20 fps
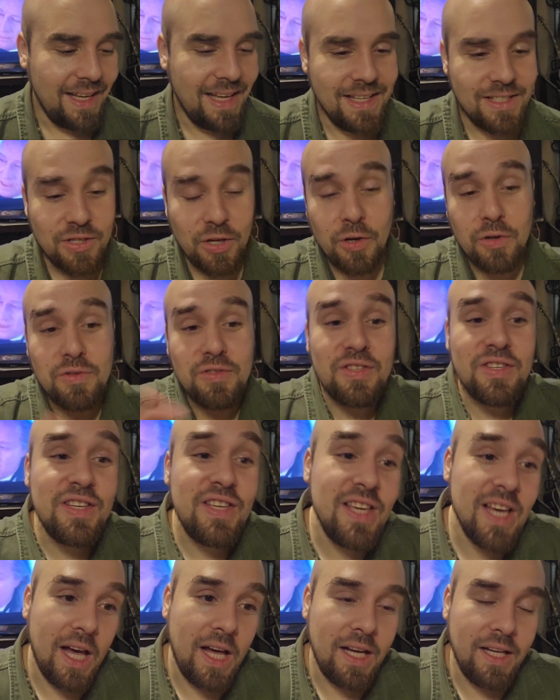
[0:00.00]
he turns
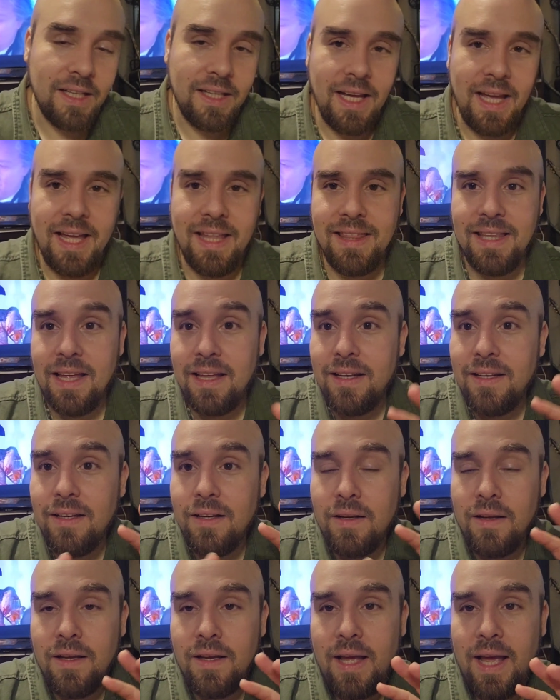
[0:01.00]
young, and
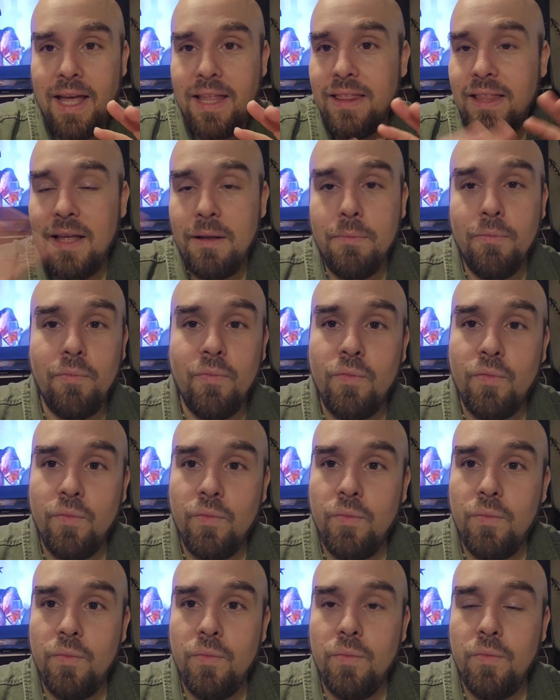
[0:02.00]
then
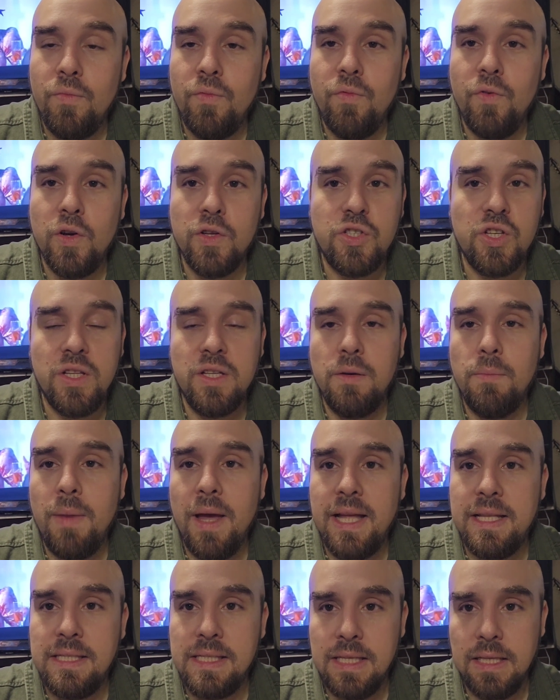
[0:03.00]
Virginia
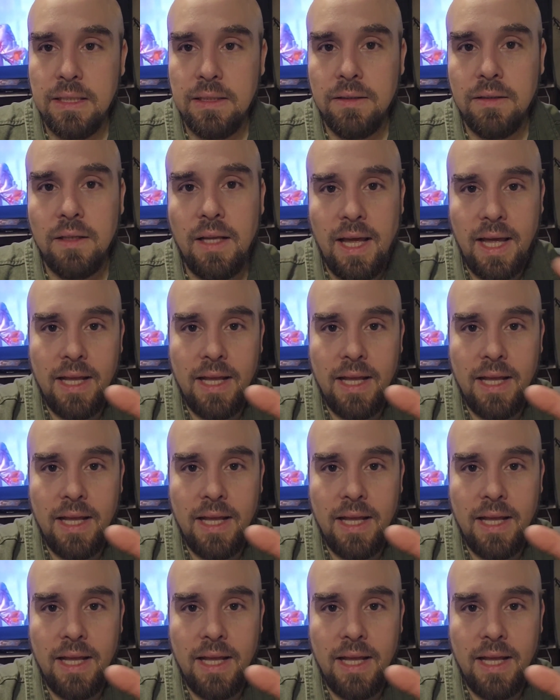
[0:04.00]
Madsen